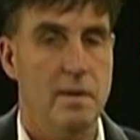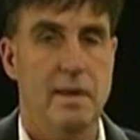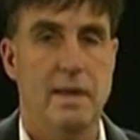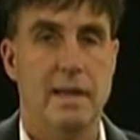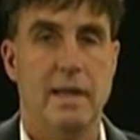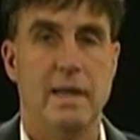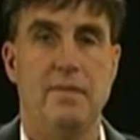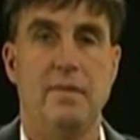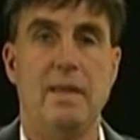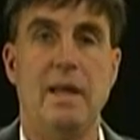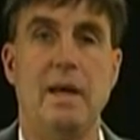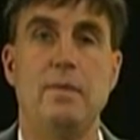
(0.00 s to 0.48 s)

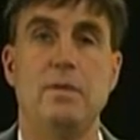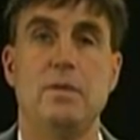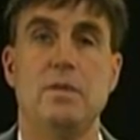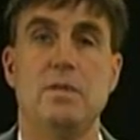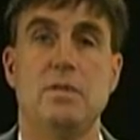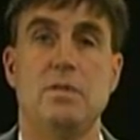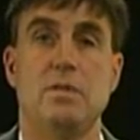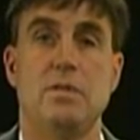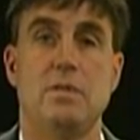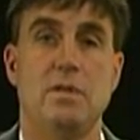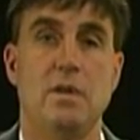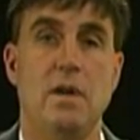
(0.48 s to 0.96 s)
If that
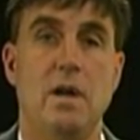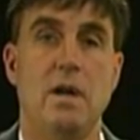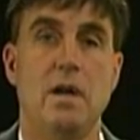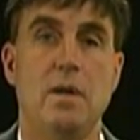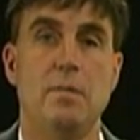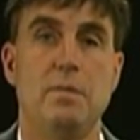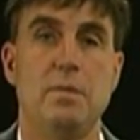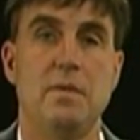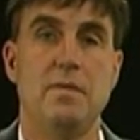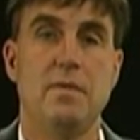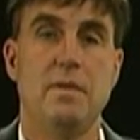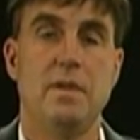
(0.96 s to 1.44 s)
was
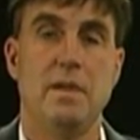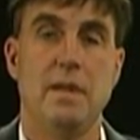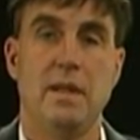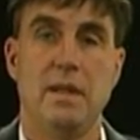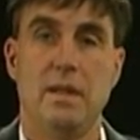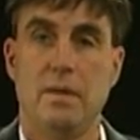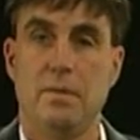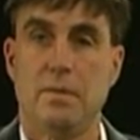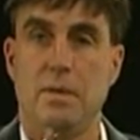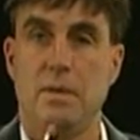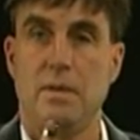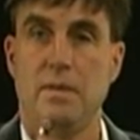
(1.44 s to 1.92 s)
sharp, if the
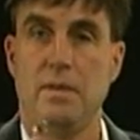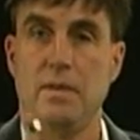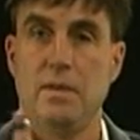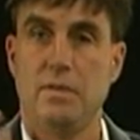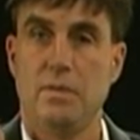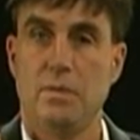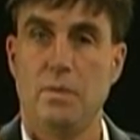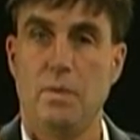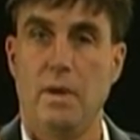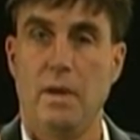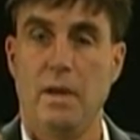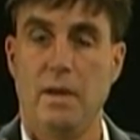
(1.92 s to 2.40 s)
needle went
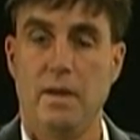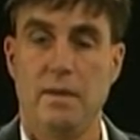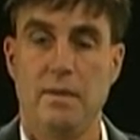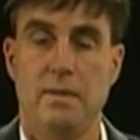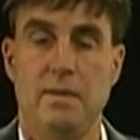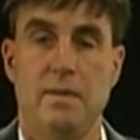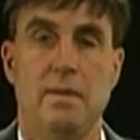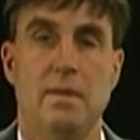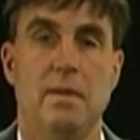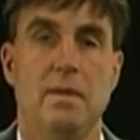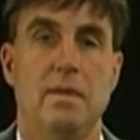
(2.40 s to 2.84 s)
this way,